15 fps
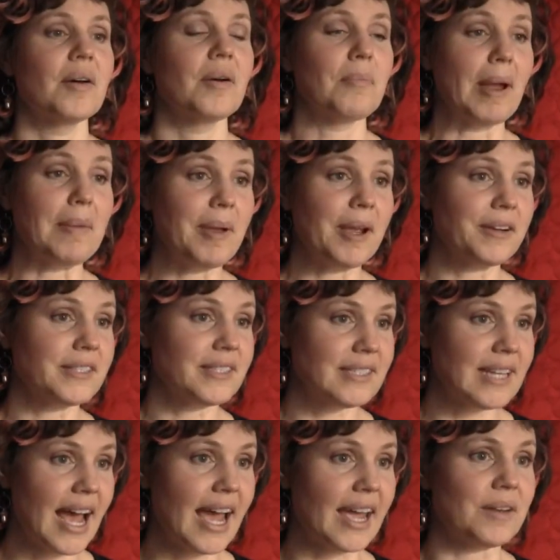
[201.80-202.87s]
My parents
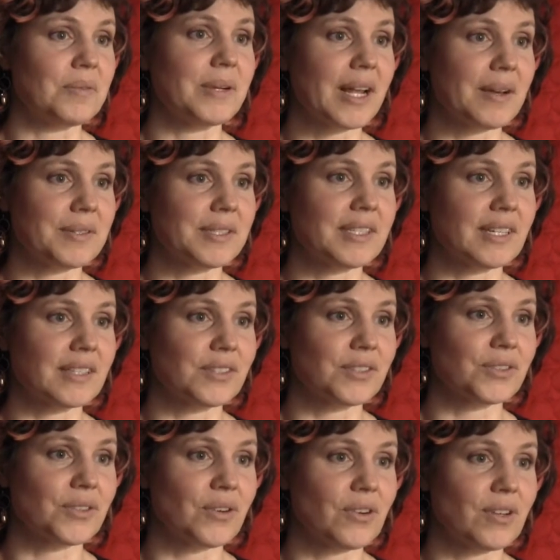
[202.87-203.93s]
died when I was six
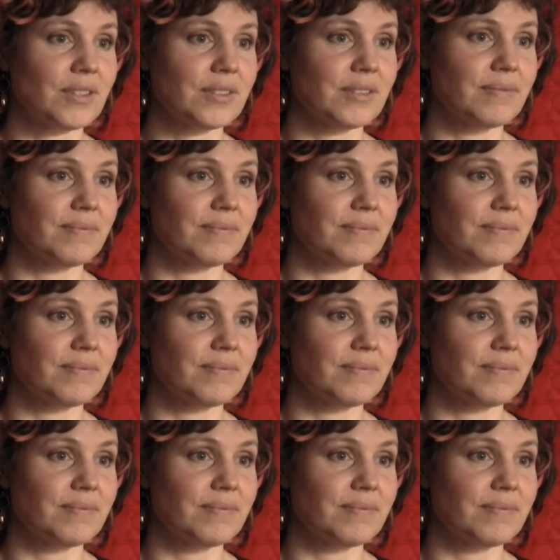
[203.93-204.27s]
years old.